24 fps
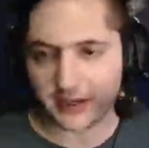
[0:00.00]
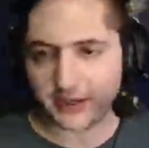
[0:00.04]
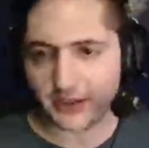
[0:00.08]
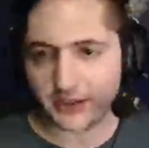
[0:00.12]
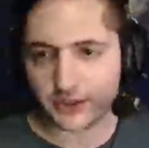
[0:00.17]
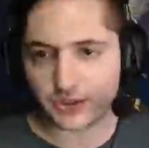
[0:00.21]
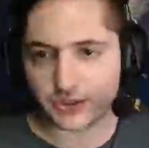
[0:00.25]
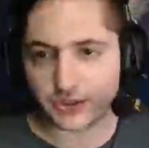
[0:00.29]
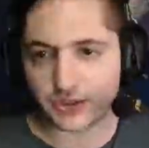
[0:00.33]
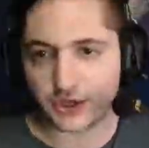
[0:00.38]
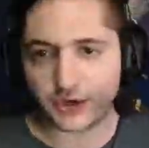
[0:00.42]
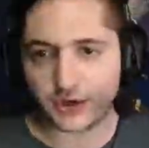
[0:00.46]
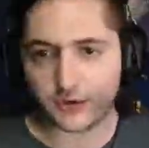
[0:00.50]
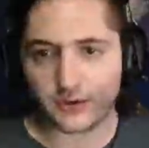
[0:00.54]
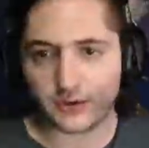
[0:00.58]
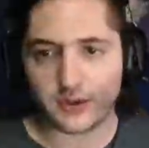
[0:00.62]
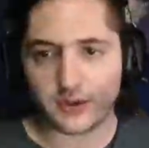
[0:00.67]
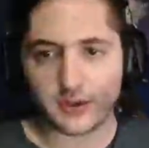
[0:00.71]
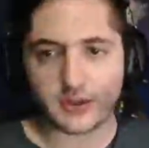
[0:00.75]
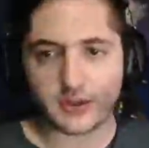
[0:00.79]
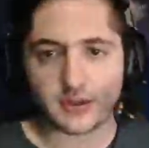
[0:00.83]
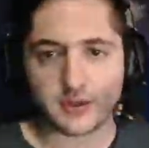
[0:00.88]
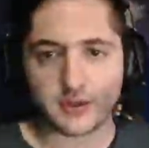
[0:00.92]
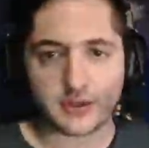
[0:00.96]
So,
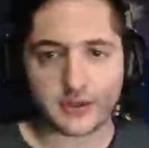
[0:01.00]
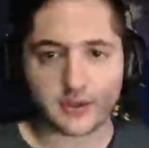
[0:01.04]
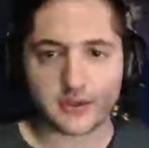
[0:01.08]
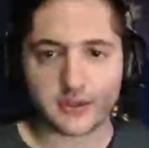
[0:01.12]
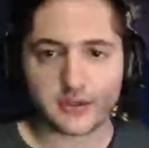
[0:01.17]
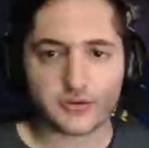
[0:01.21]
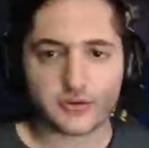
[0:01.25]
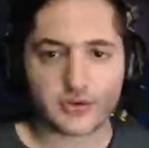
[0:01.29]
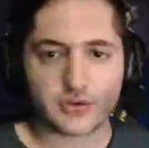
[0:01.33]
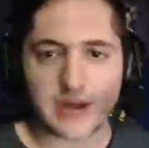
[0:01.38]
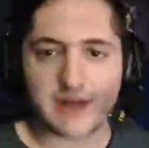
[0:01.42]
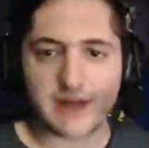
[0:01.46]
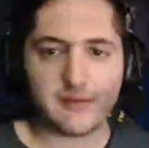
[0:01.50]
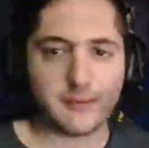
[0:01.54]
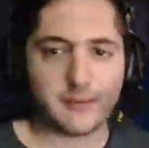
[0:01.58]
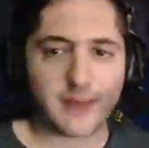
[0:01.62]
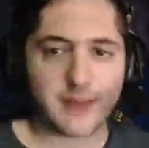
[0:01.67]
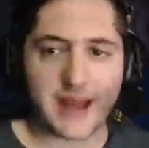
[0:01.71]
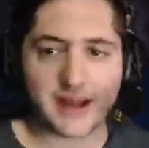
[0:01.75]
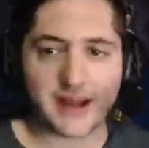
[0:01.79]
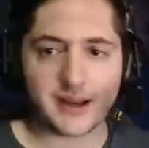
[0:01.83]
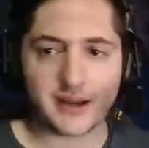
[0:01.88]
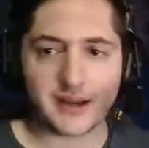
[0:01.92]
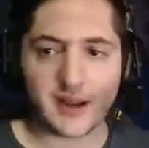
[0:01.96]
travel
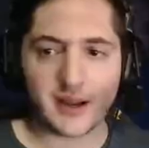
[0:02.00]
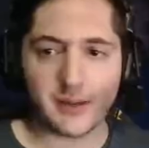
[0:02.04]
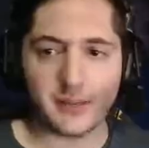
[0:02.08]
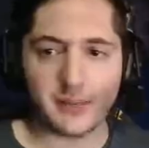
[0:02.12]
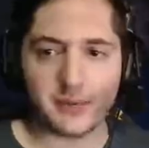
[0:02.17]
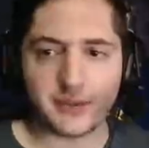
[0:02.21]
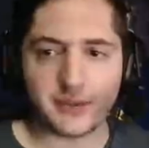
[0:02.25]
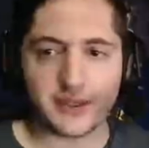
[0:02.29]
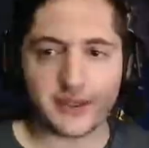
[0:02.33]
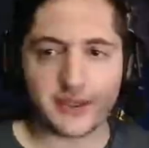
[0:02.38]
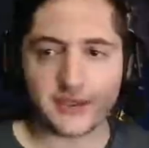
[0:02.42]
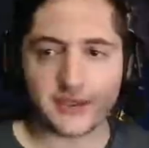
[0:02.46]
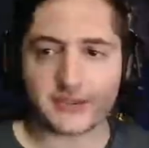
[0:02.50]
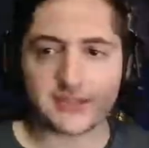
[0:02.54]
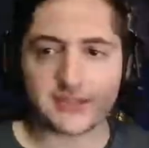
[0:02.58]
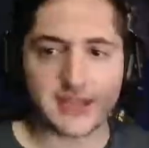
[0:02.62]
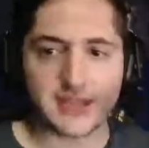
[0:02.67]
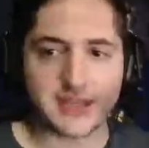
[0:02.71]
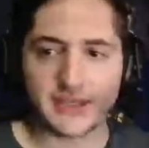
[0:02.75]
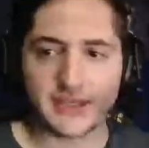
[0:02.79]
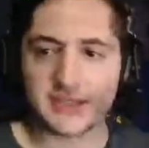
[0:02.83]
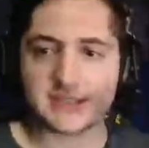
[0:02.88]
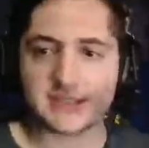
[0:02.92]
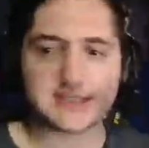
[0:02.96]
back a couple of years and
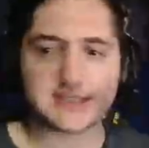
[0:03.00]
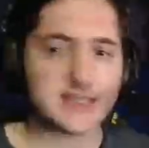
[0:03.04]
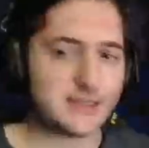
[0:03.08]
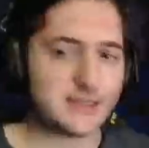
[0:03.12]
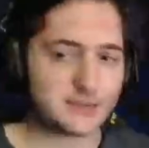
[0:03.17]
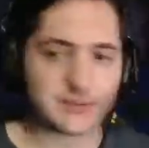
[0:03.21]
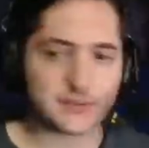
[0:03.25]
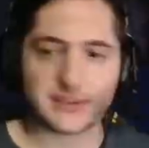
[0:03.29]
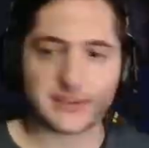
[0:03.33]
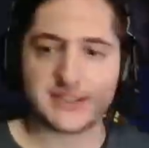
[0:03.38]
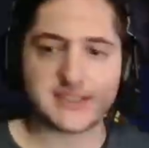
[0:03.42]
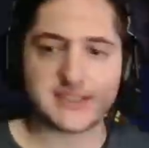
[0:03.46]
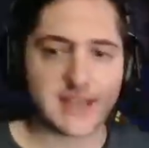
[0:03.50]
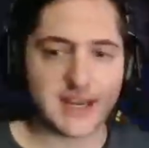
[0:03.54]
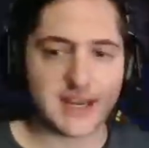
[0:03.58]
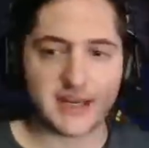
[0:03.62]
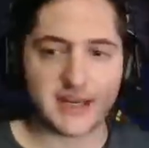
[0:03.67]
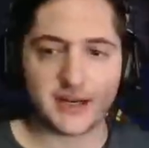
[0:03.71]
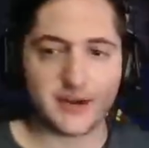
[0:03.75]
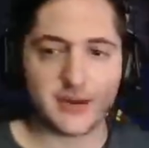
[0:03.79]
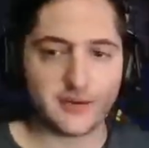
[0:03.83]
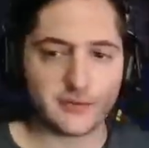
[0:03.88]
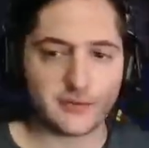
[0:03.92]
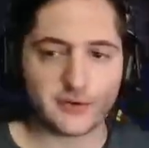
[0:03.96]
he just keeps
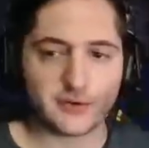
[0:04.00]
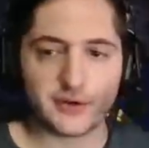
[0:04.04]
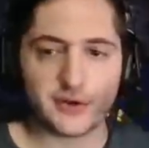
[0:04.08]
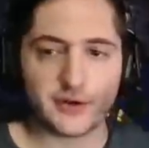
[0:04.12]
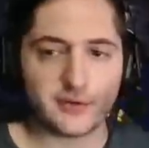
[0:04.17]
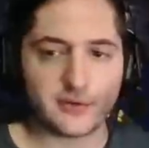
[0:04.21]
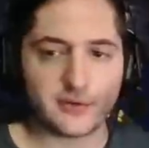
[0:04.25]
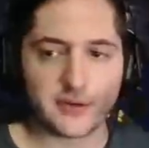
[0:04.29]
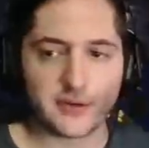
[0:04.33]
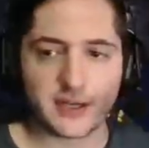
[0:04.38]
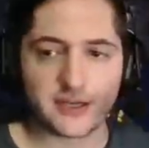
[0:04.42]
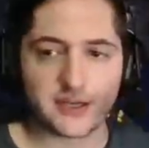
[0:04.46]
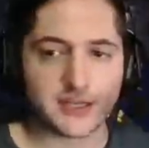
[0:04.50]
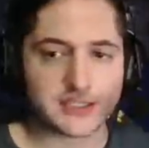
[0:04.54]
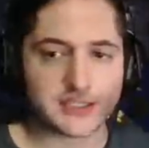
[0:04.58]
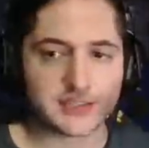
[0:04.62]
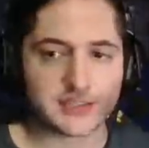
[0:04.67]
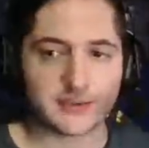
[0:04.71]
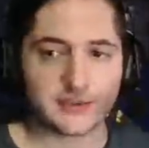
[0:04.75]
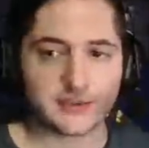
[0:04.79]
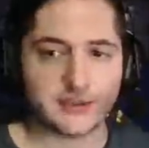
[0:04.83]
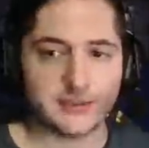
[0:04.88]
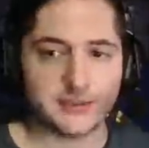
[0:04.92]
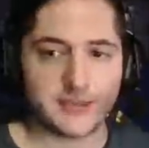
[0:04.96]
resetting over and over again. It doesn't
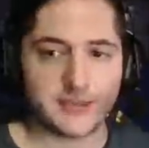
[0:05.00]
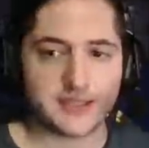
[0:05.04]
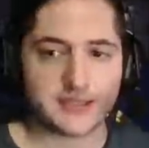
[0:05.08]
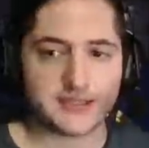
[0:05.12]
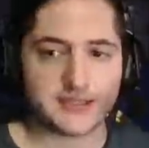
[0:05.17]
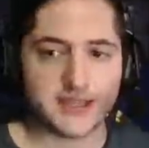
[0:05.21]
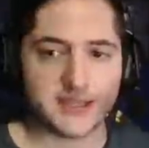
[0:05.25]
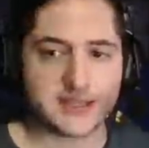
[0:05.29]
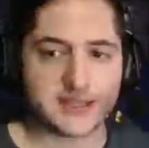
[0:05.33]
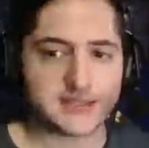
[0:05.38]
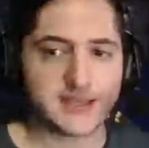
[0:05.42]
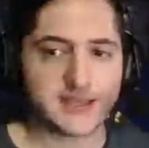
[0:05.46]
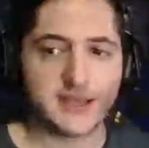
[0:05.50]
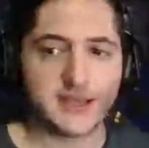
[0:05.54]
really make sense.